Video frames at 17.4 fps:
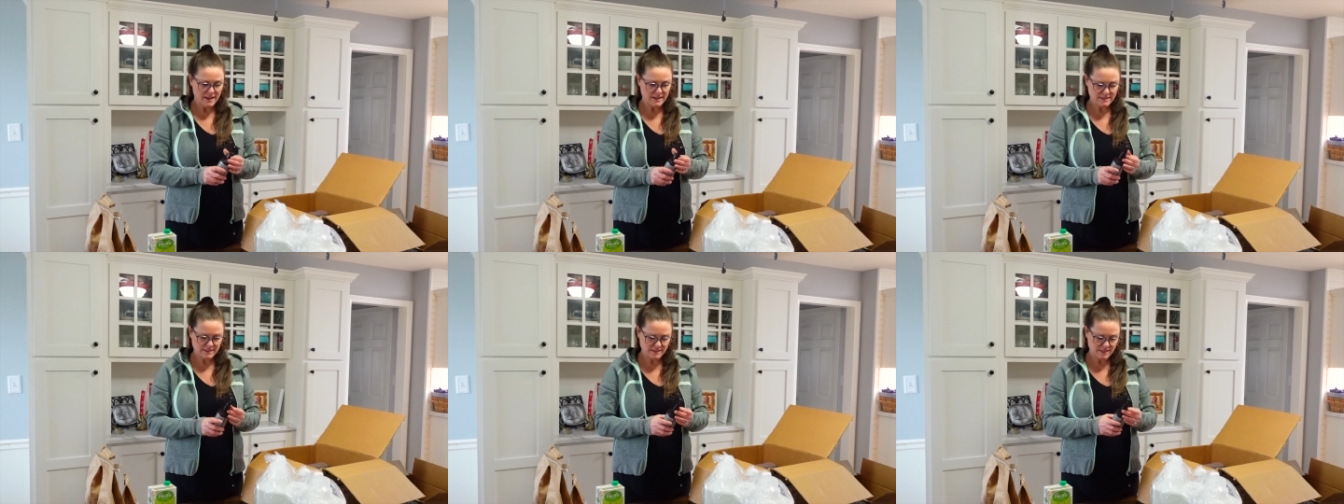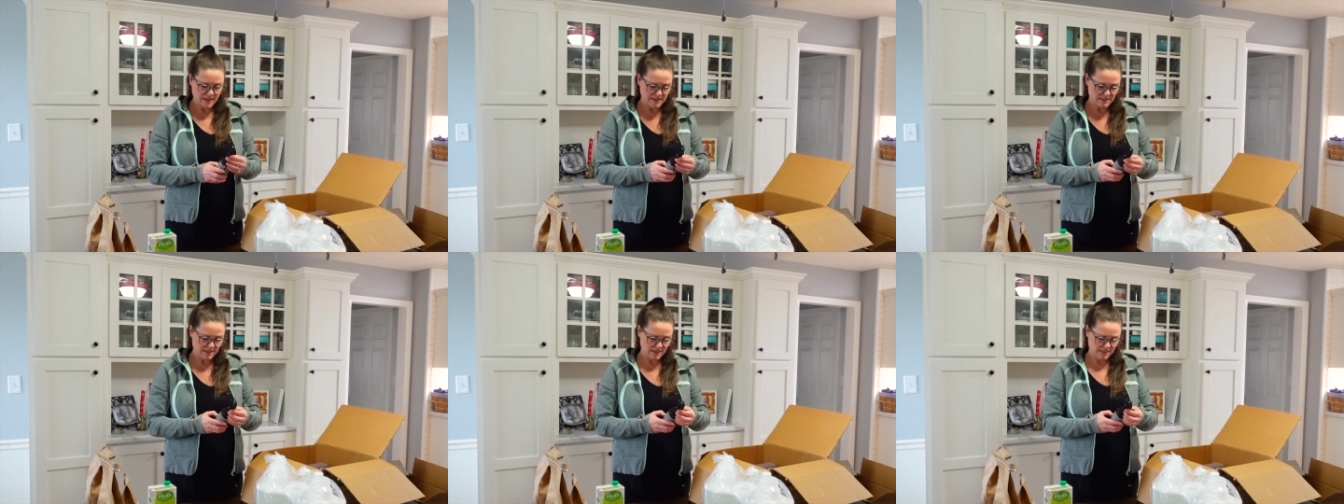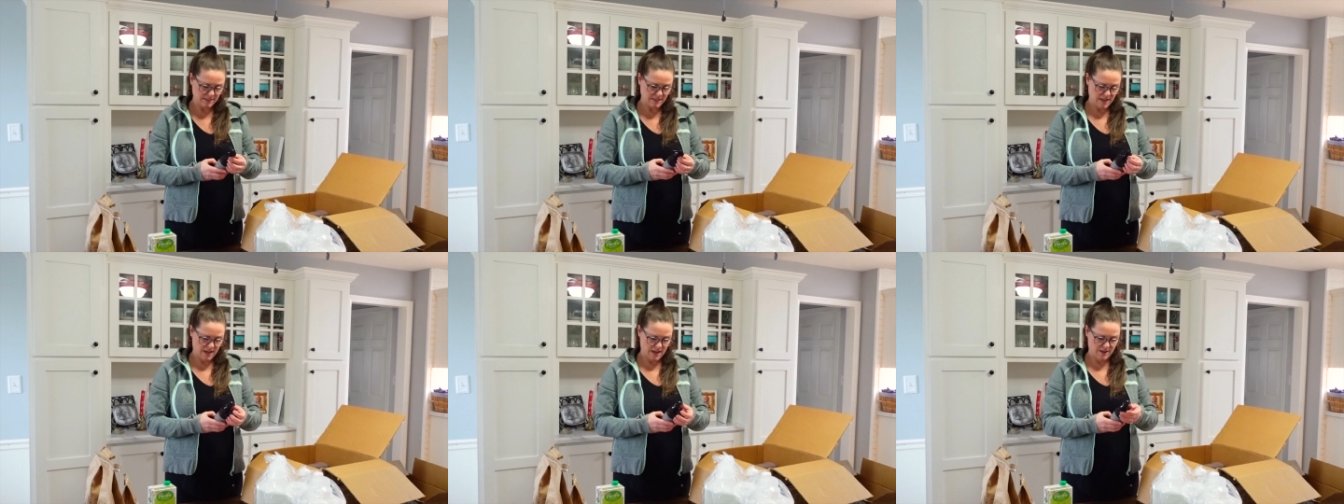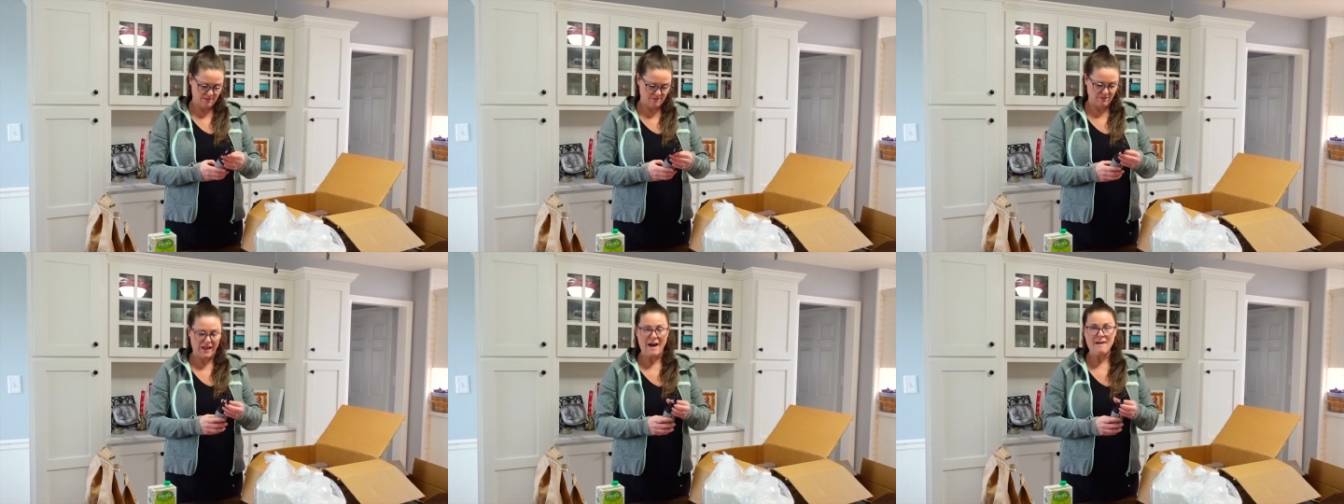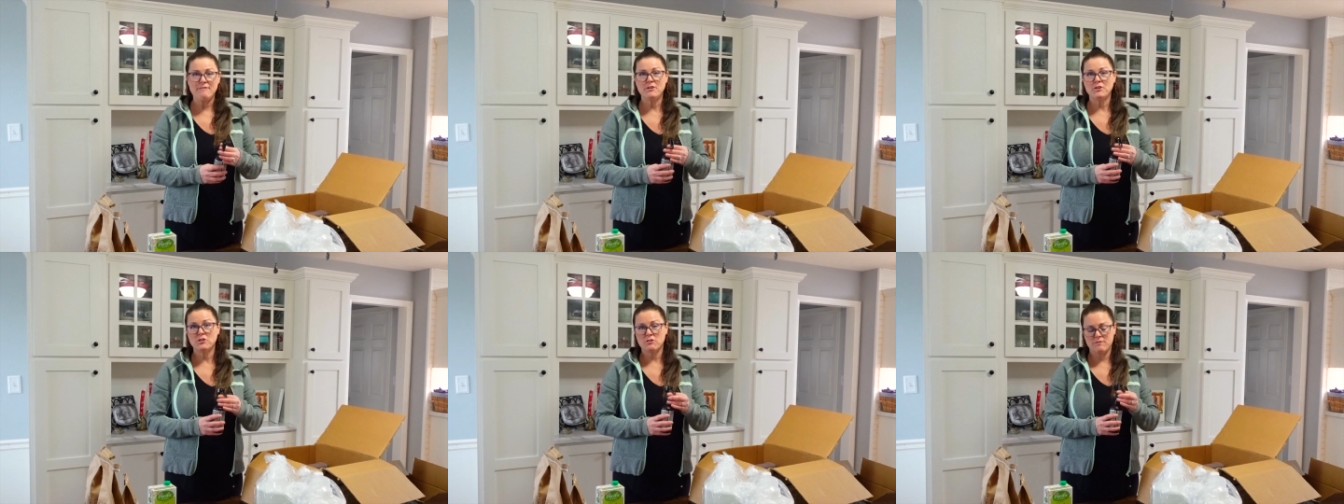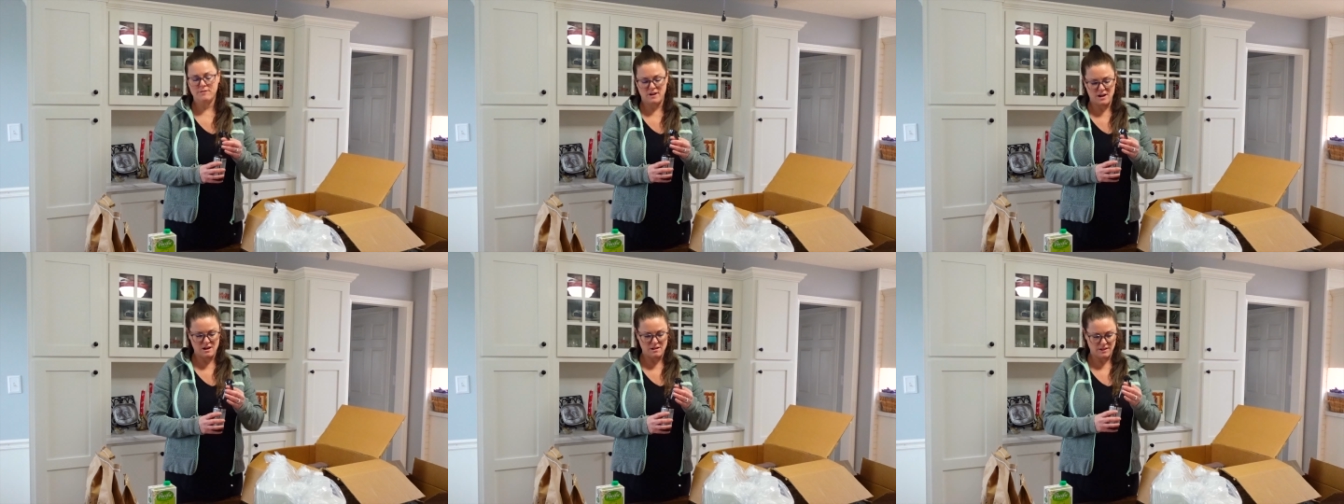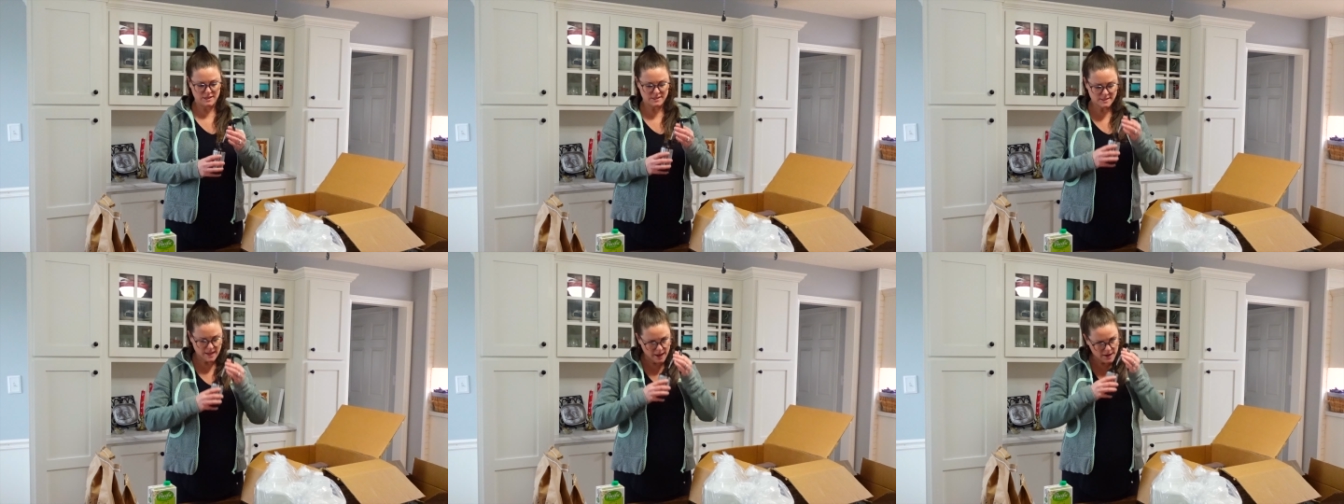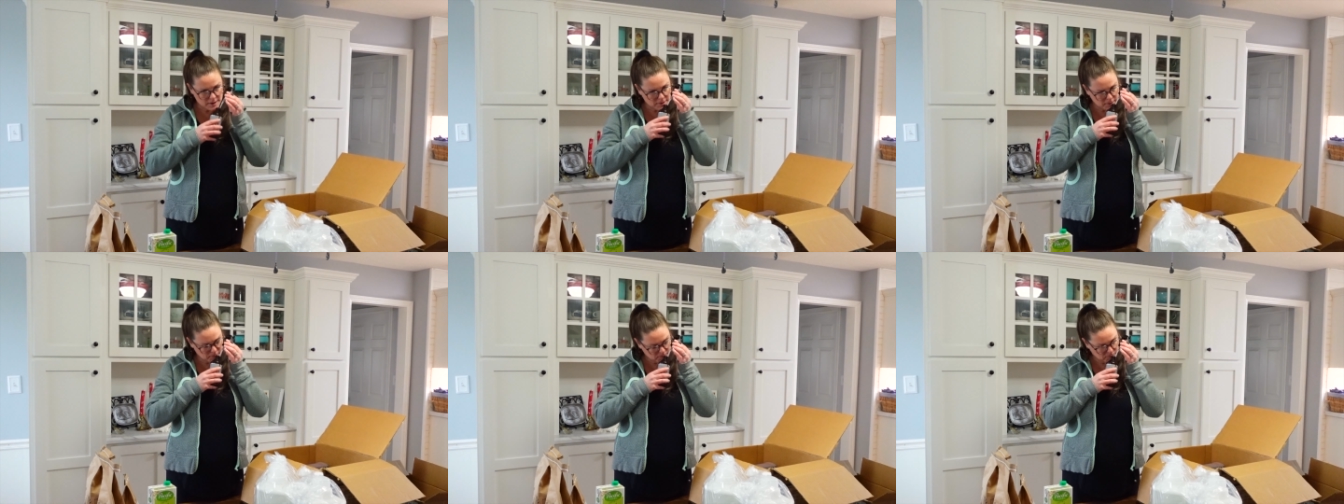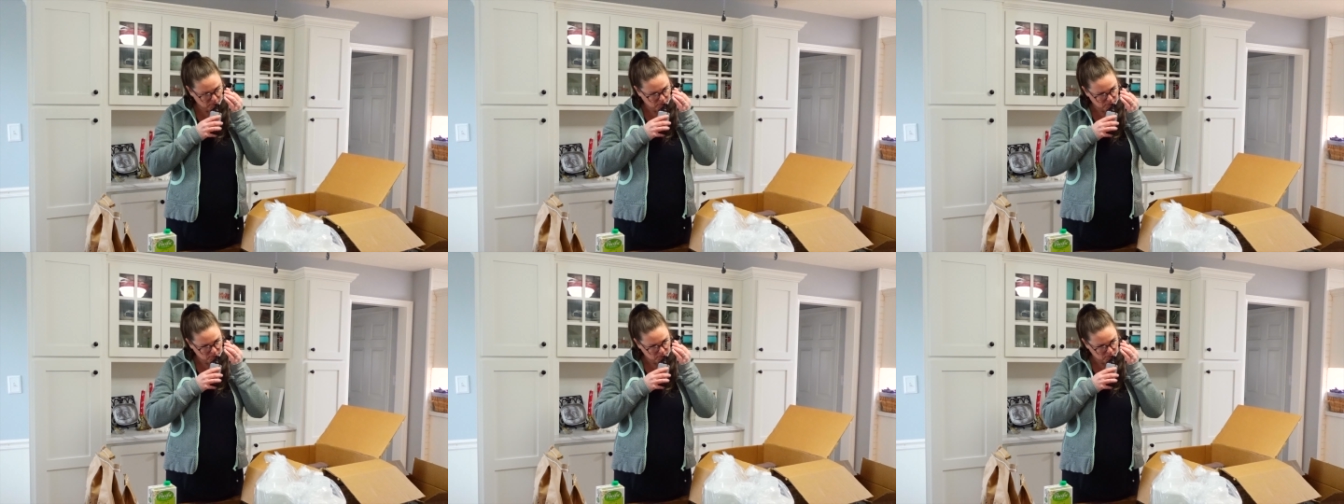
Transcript: It says it's a lavender vanilla scent.